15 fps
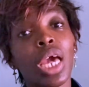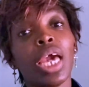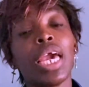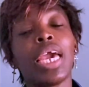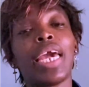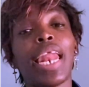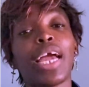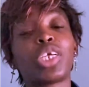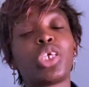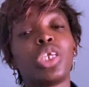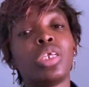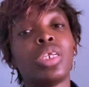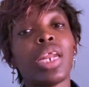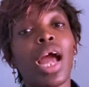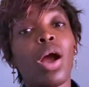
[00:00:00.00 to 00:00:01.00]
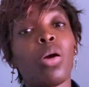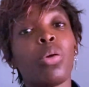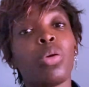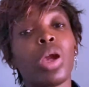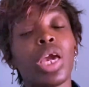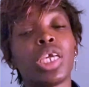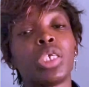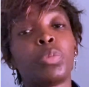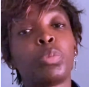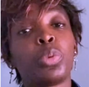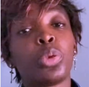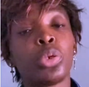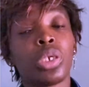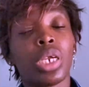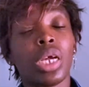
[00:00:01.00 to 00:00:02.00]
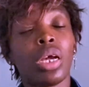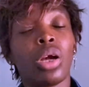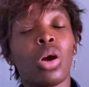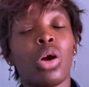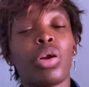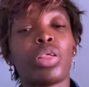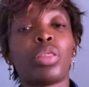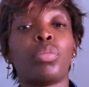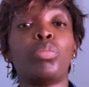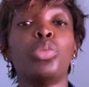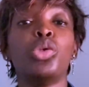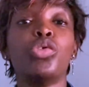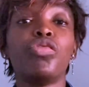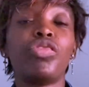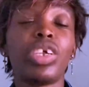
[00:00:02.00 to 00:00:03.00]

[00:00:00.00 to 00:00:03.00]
it actually now is moved